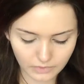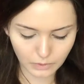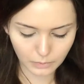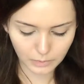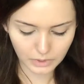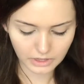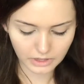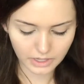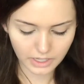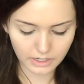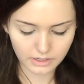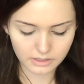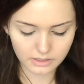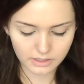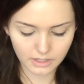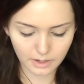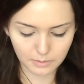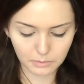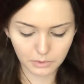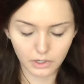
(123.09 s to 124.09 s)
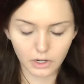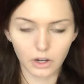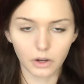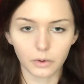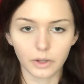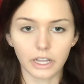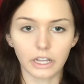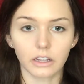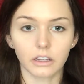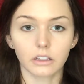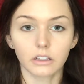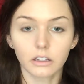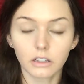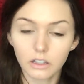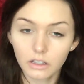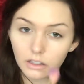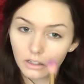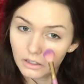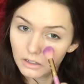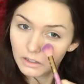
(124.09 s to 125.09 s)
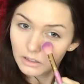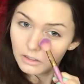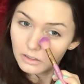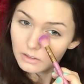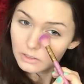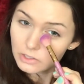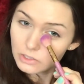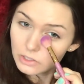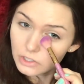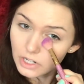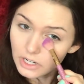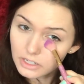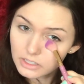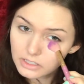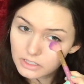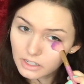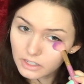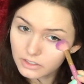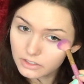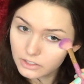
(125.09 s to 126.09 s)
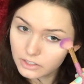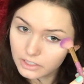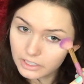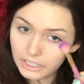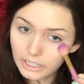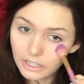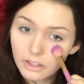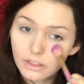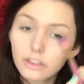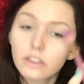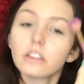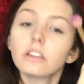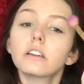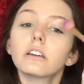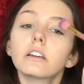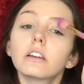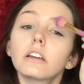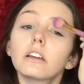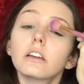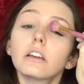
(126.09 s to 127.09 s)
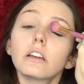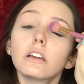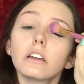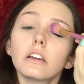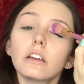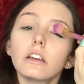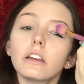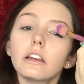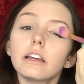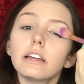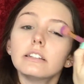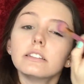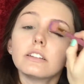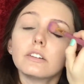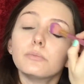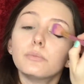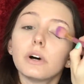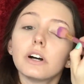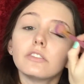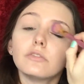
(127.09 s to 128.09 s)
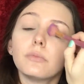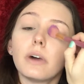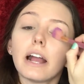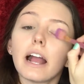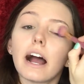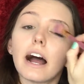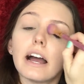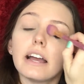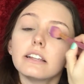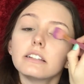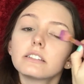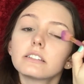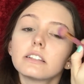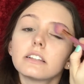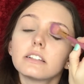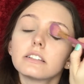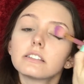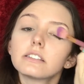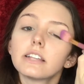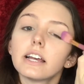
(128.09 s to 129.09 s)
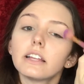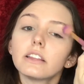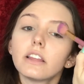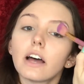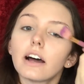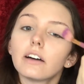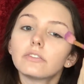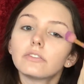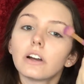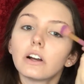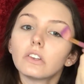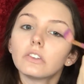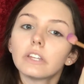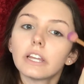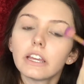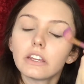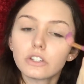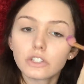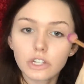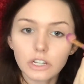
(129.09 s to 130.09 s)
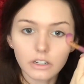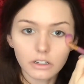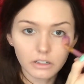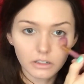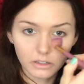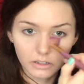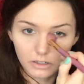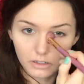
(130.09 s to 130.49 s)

With this I'm going just underneath and above my eyes to set that foundation.